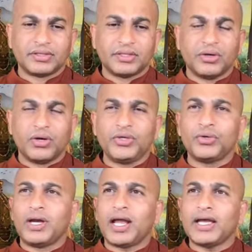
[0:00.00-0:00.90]
You know,
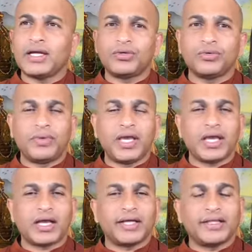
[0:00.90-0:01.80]
you like to
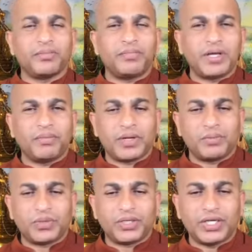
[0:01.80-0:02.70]
make other people
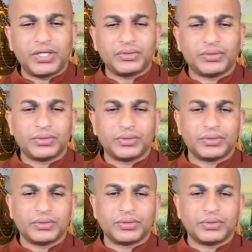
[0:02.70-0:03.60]
put into
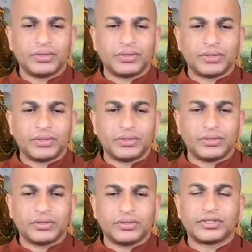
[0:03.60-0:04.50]

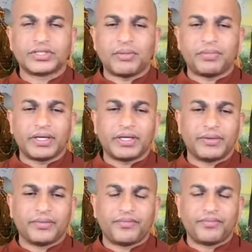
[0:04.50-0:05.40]
suffer.
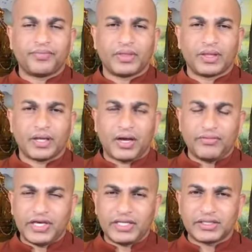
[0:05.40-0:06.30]

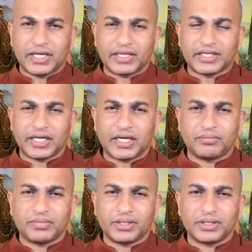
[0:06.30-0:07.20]
Avihinsa
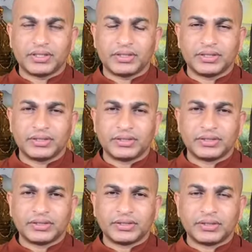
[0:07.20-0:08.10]
sankappa.
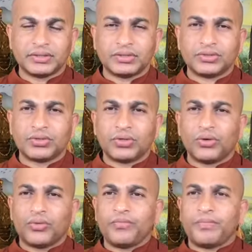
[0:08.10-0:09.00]

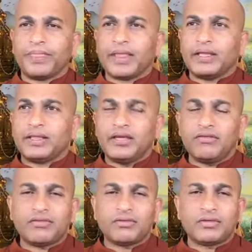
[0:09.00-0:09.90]
So
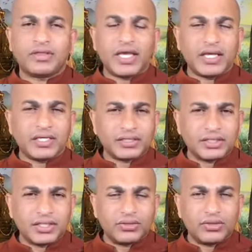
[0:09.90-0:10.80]
these things,
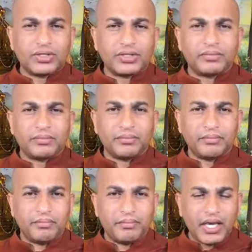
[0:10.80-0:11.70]
you know,
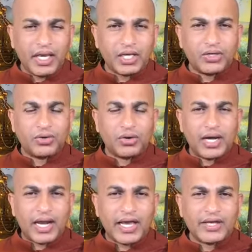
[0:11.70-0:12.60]
make your
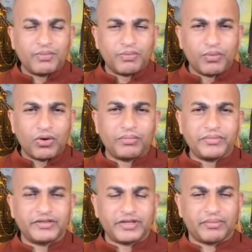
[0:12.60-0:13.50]
life more
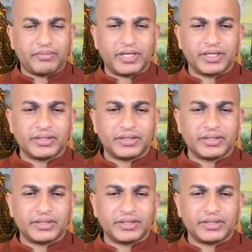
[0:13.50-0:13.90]
miserable.